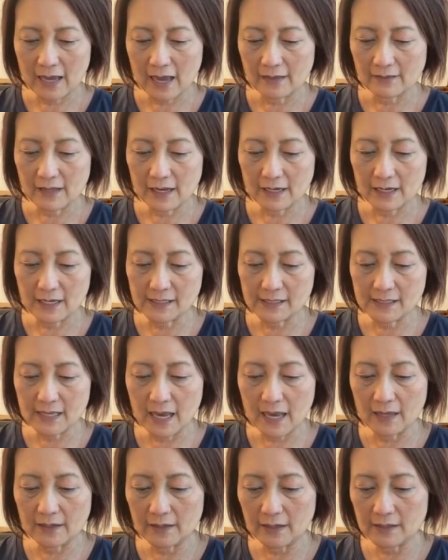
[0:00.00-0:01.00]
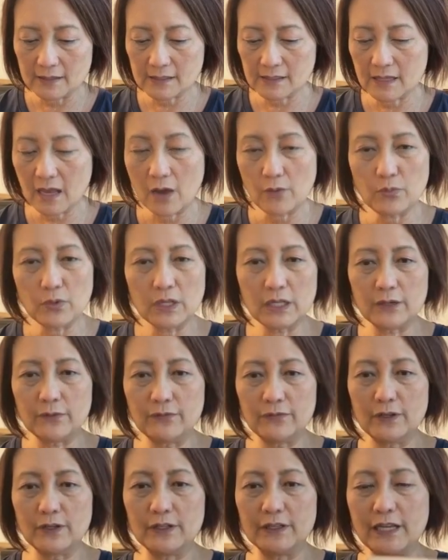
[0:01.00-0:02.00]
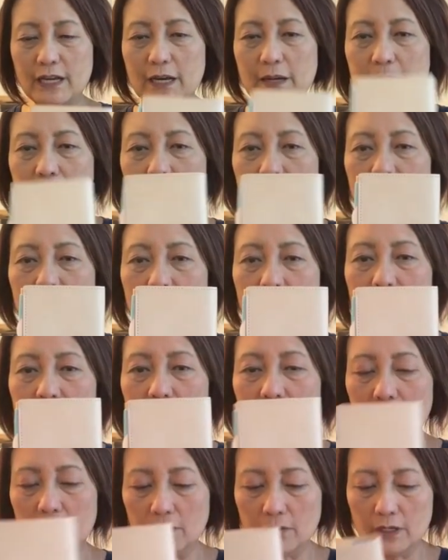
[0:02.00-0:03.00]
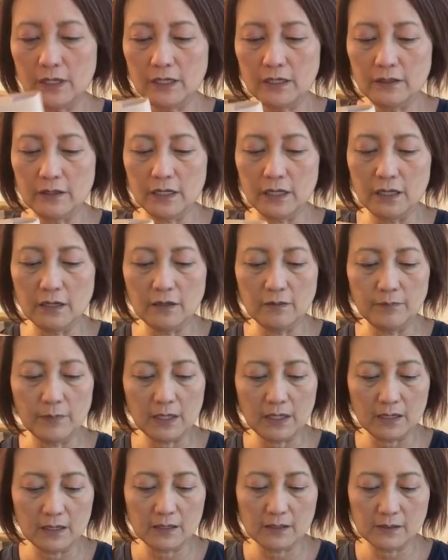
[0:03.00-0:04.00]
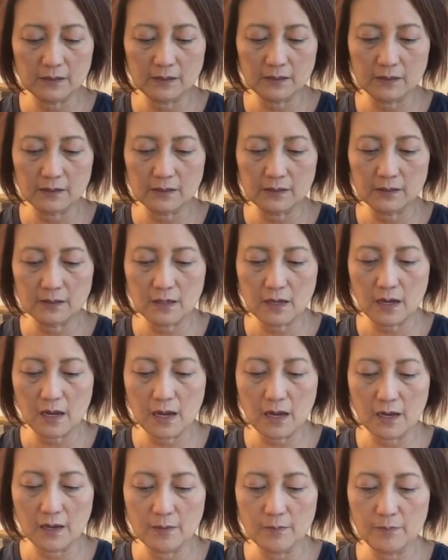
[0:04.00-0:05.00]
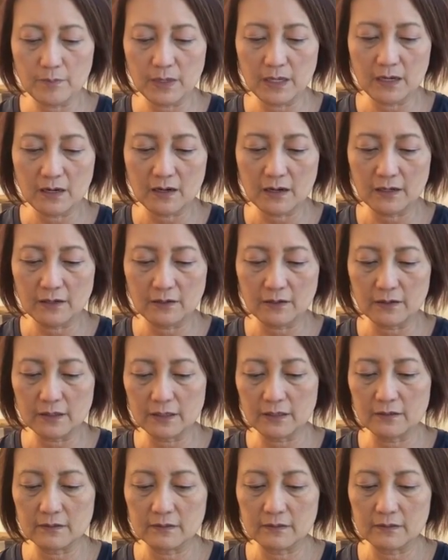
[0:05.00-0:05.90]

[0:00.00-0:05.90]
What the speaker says: And like I said, it's not really filled up or anything because I'm behind on it.